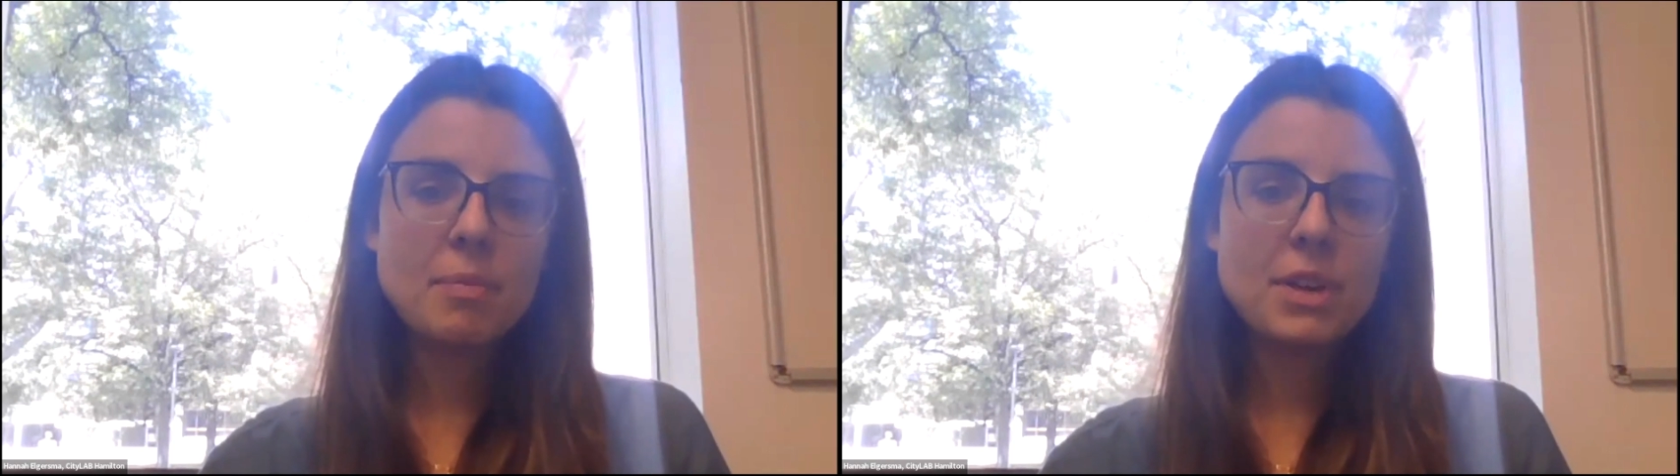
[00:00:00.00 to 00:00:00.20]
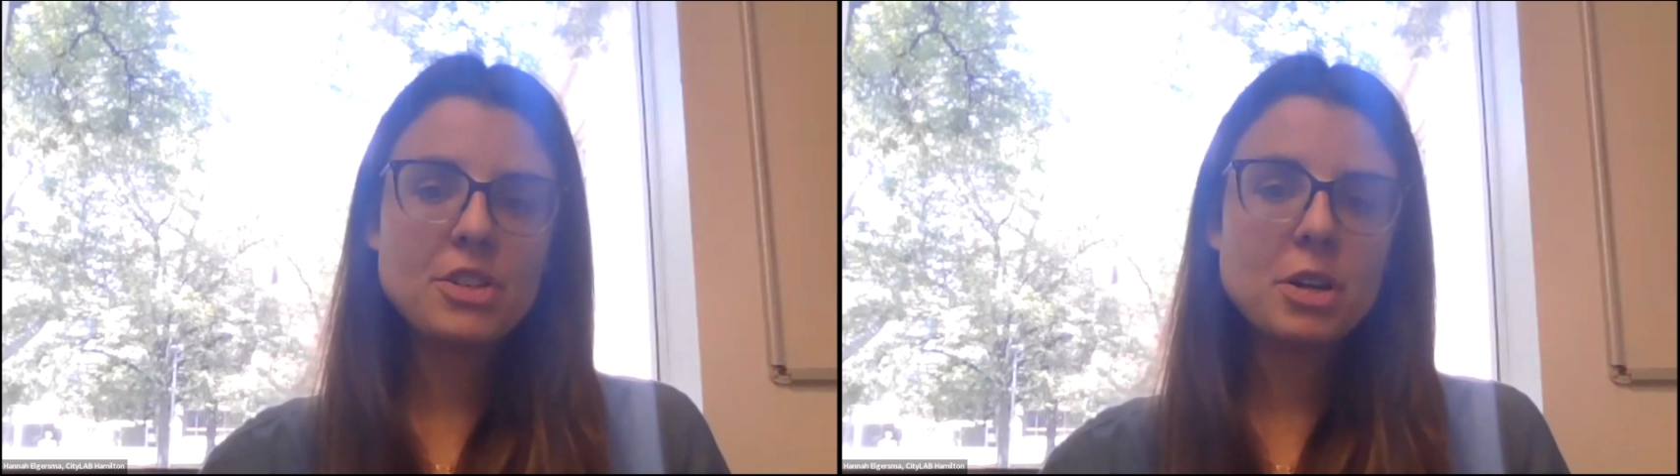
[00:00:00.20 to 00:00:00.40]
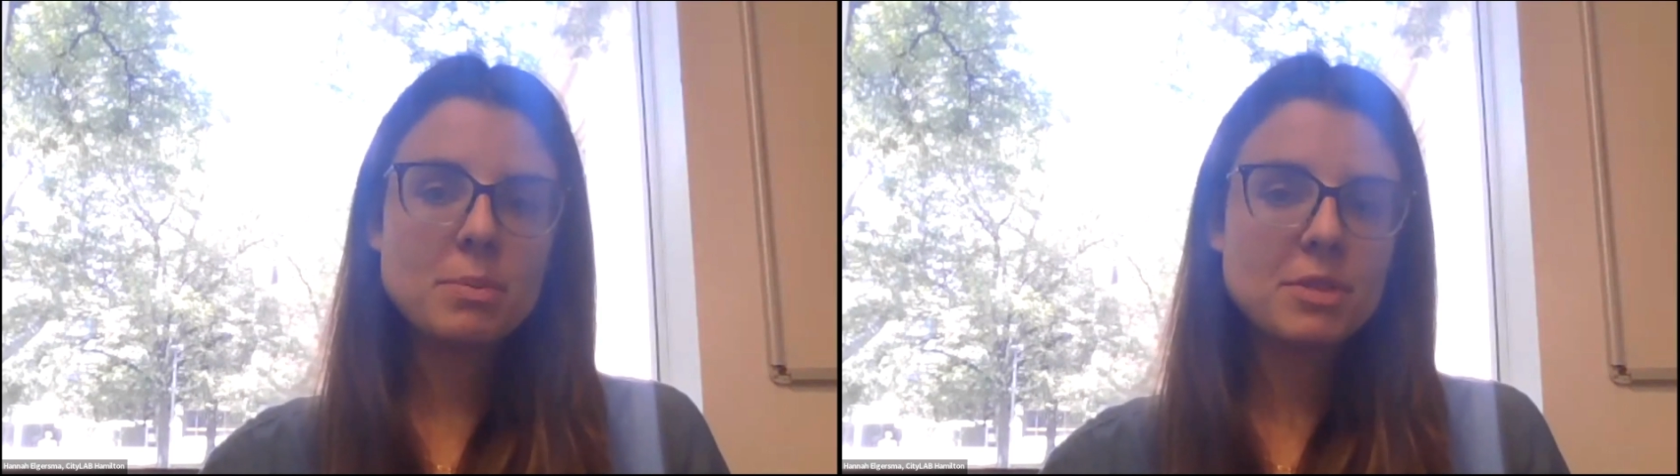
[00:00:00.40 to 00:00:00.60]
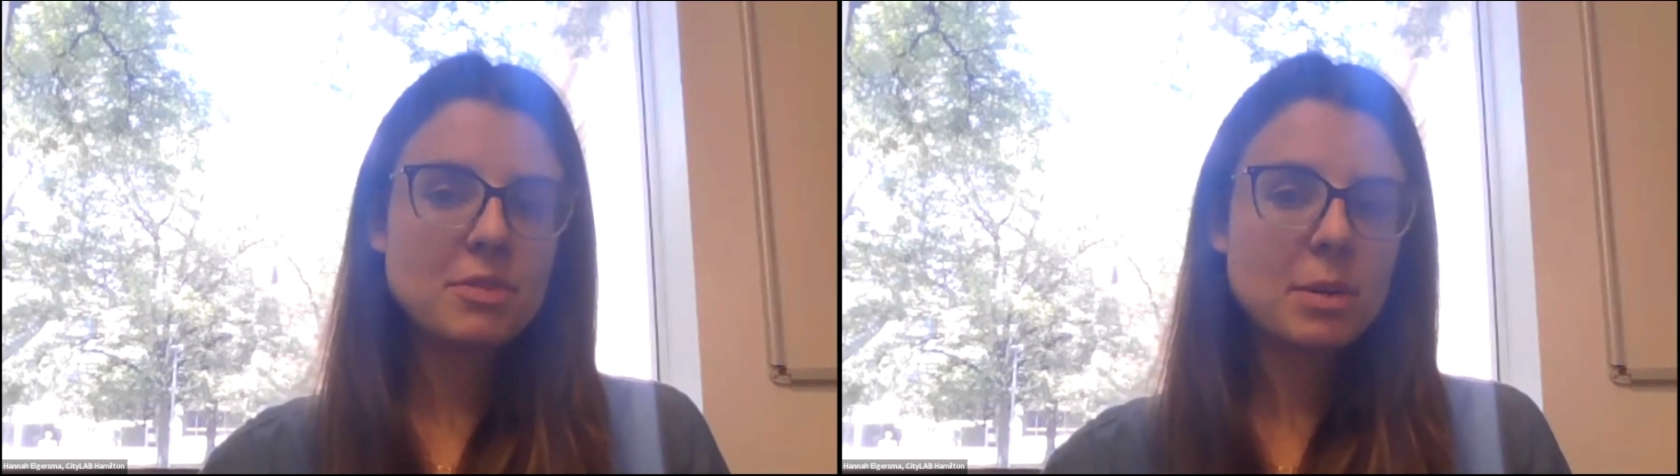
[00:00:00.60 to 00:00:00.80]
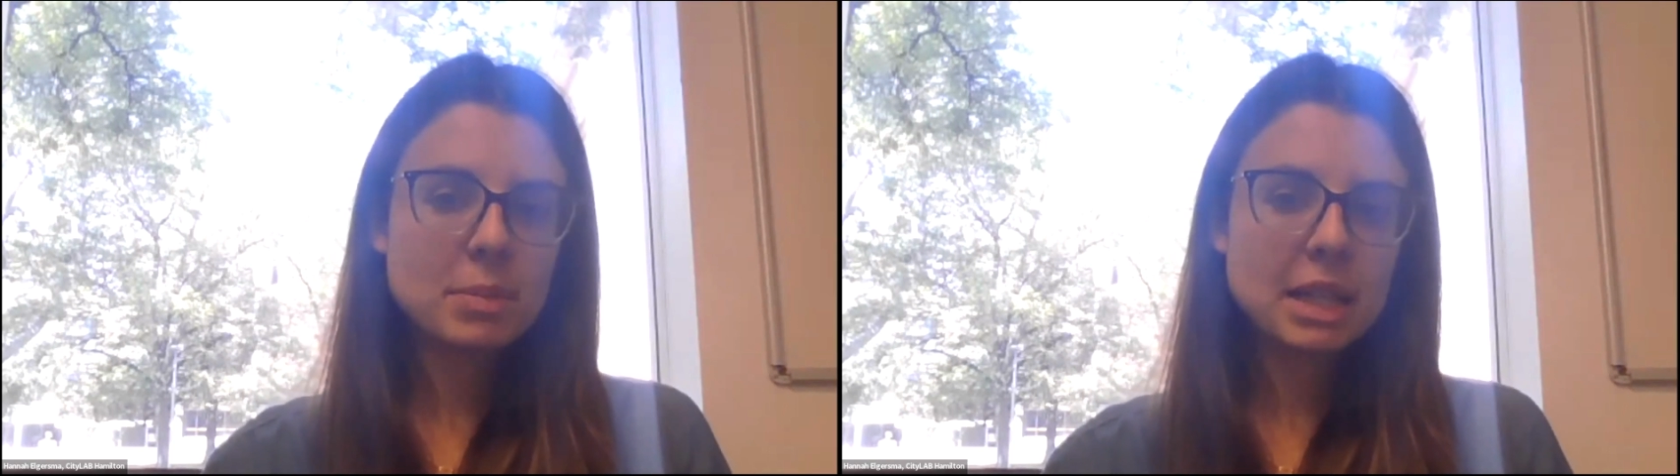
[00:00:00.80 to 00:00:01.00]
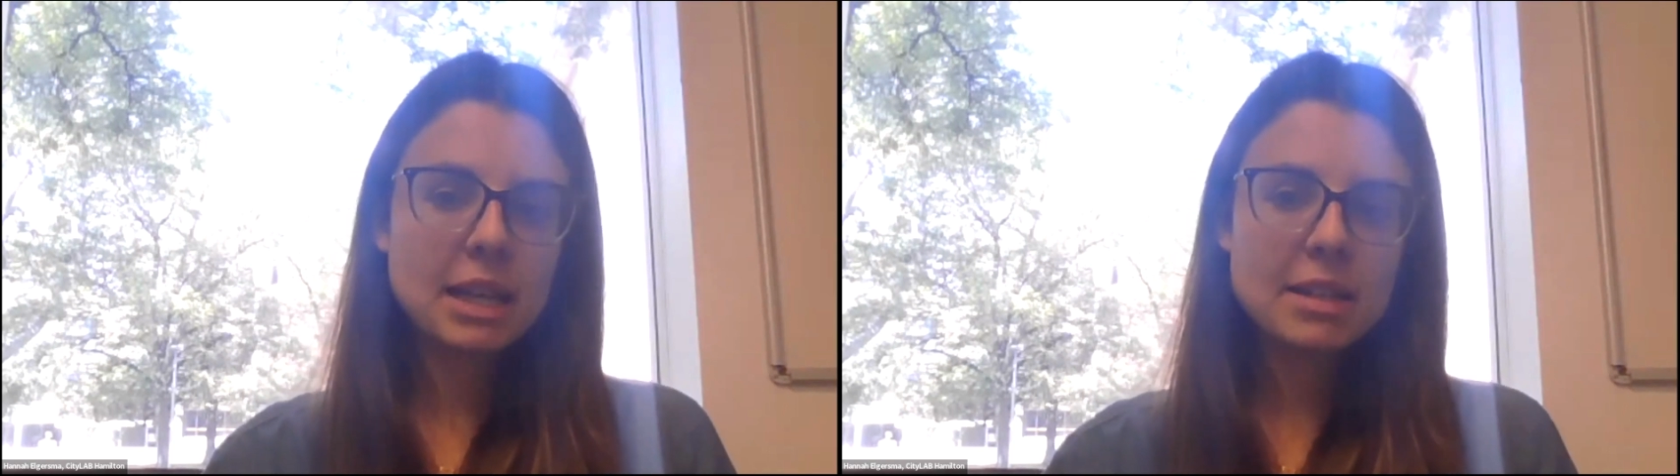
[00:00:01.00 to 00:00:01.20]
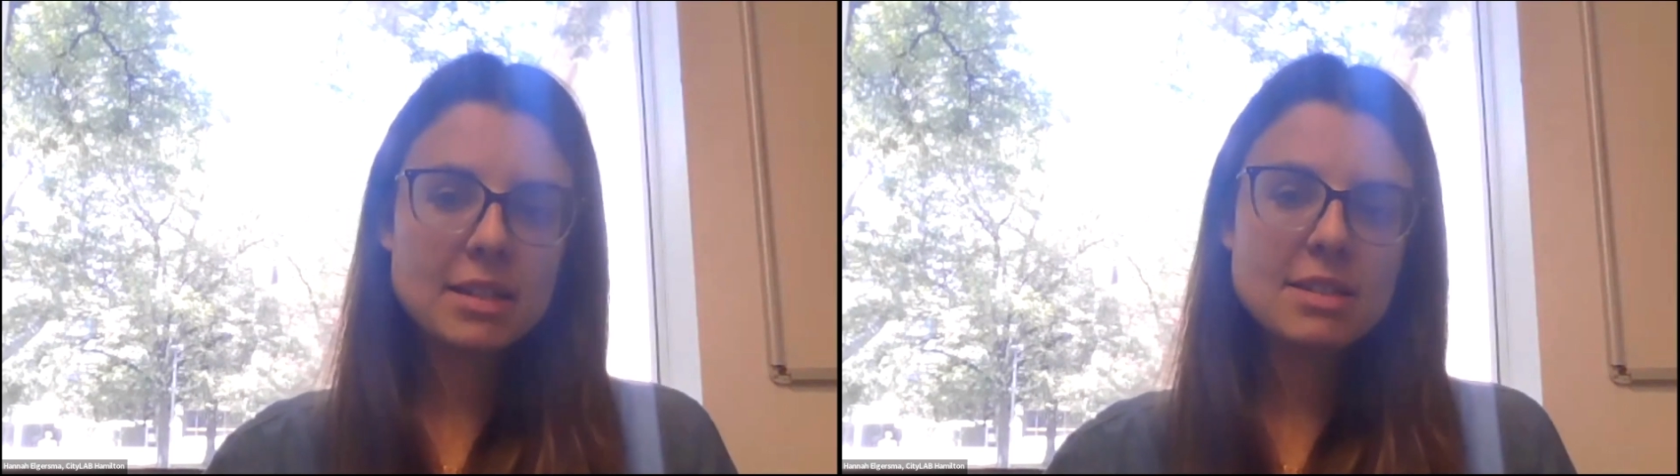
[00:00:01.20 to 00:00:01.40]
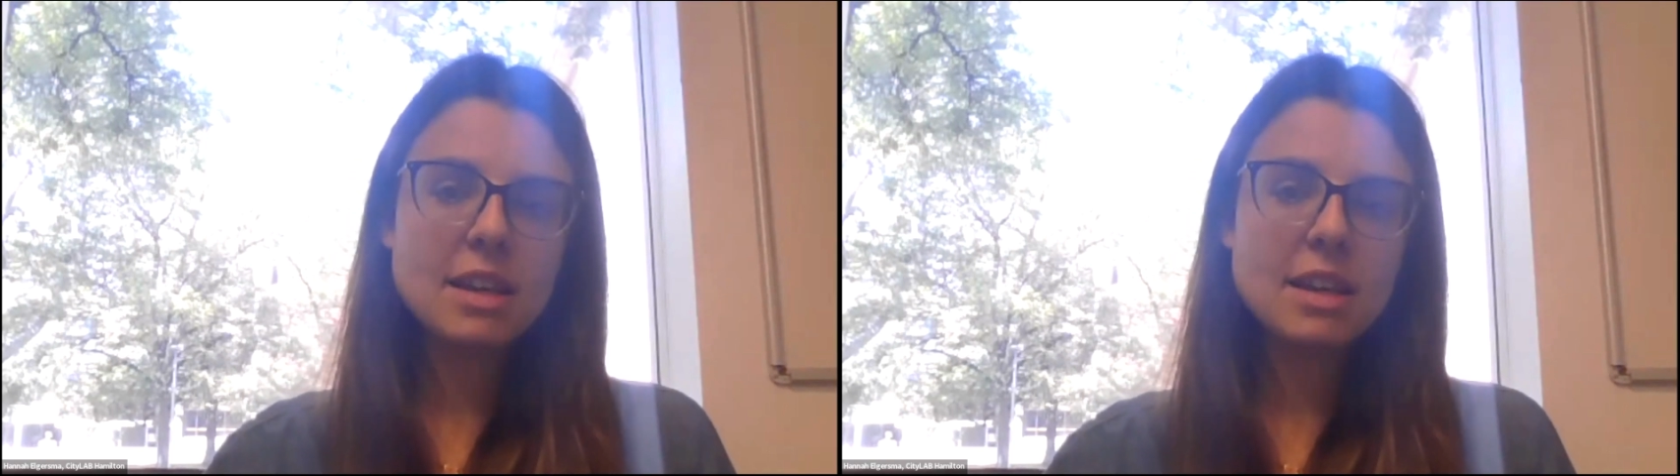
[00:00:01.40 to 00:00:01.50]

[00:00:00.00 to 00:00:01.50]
in terms of compliance,